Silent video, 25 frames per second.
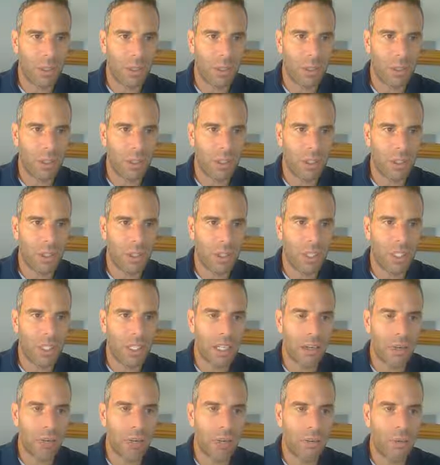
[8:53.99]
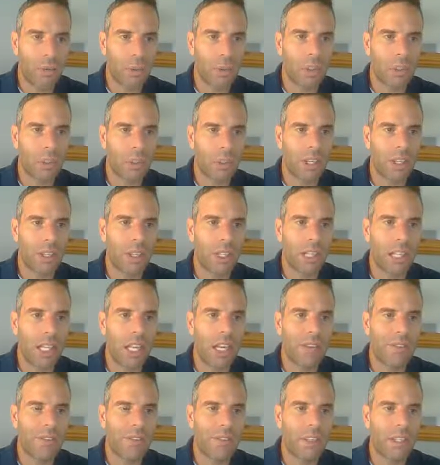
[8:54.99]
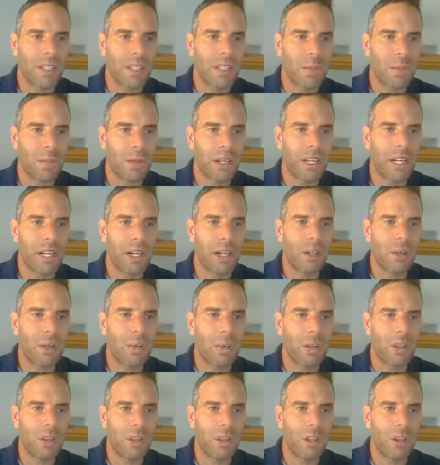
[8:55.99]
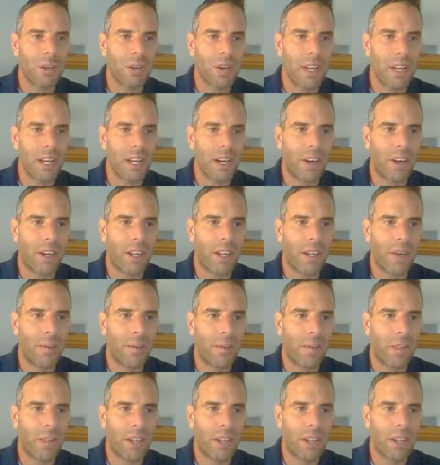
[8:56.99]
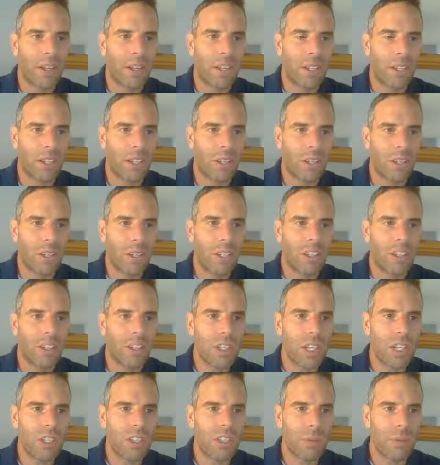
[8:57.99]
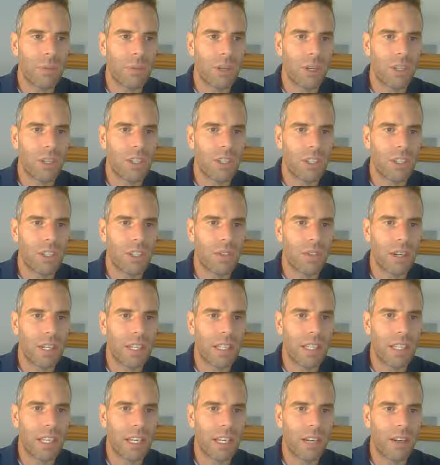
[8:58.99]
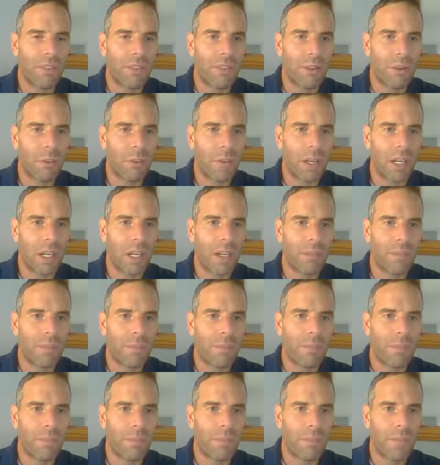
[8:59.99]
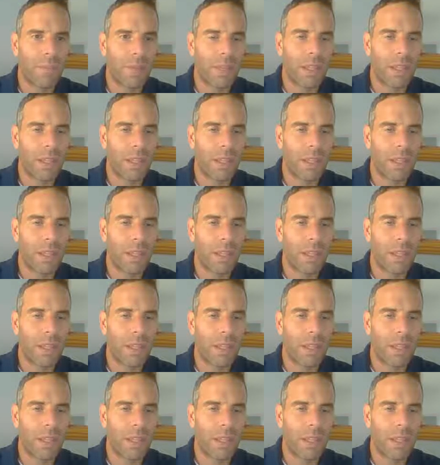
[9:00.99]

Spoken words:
And so you'll see a ruler on the left as well with the gray area. So you can change your margins right there if you want.